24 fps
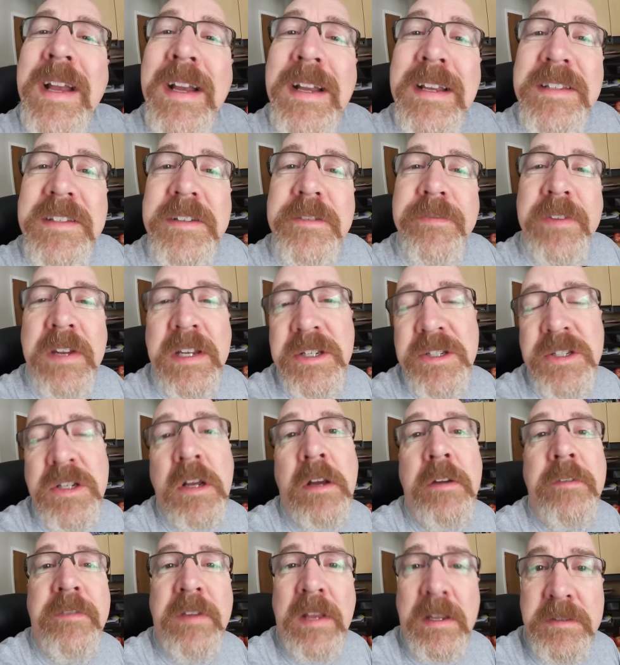guys, to finish
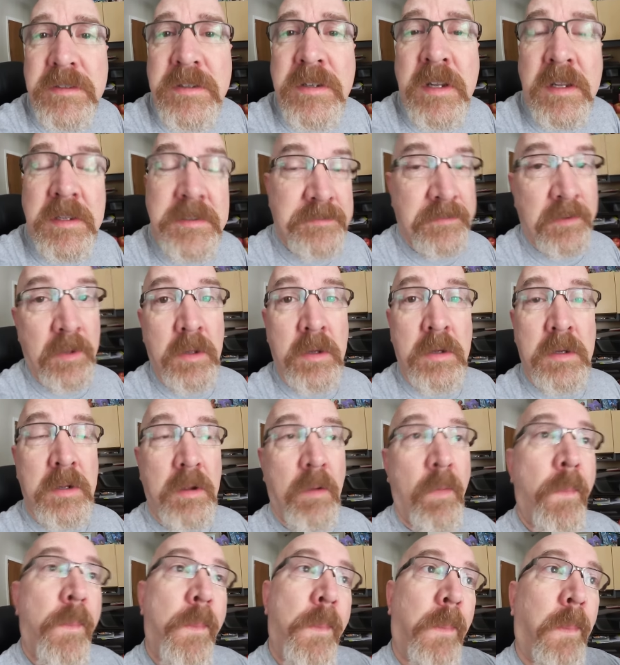off yesterday's
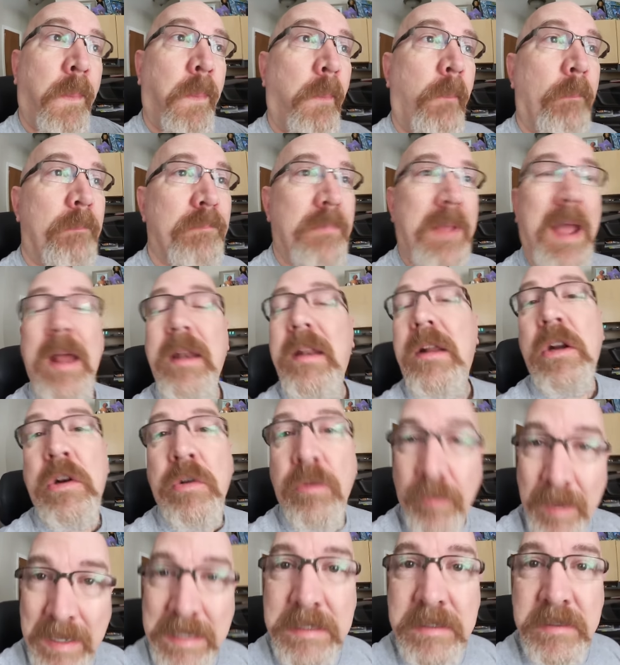vlog, had a
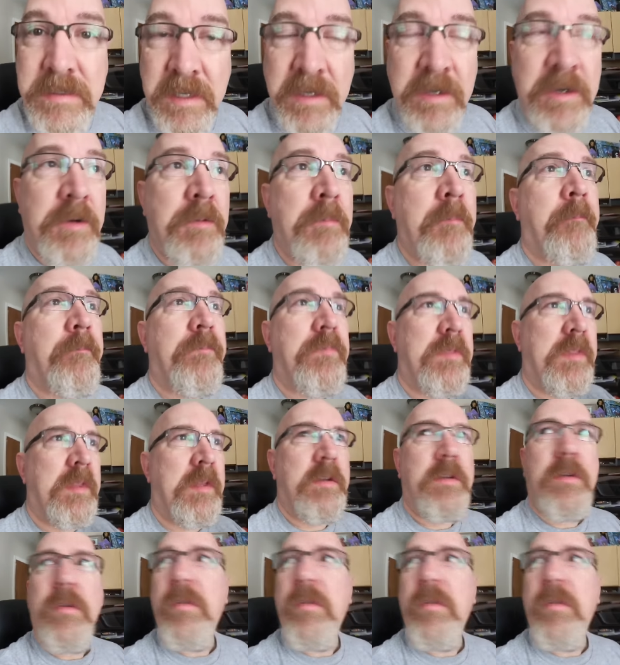great dinner. The